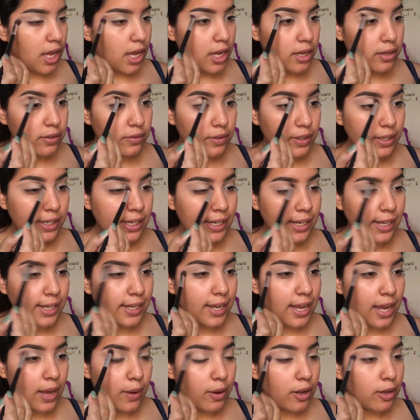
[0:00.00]
I really
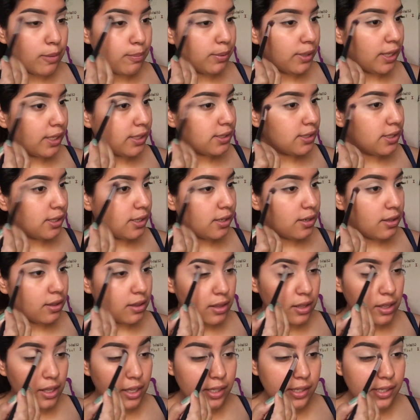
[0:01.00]
like how I blended
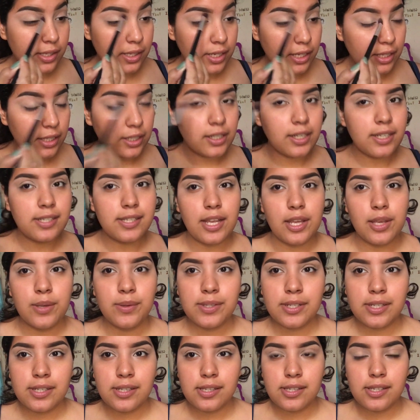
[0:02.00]
the concealer because I
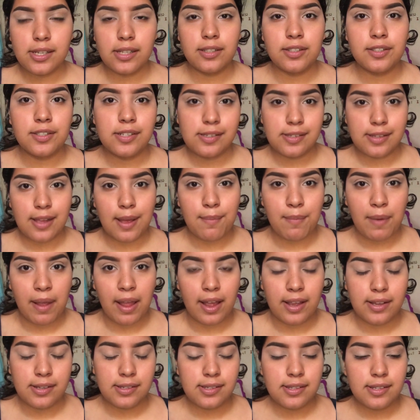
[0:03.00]
used concealer to set my
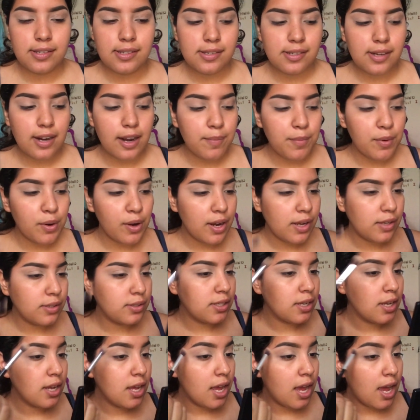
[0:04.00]
eyes this time
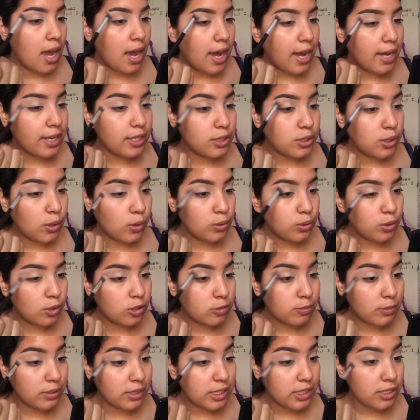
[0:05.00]
around. I don't
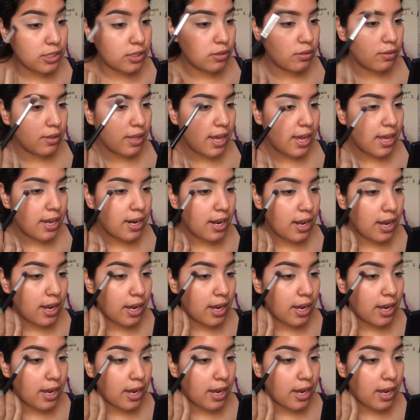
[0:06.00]
normally do that.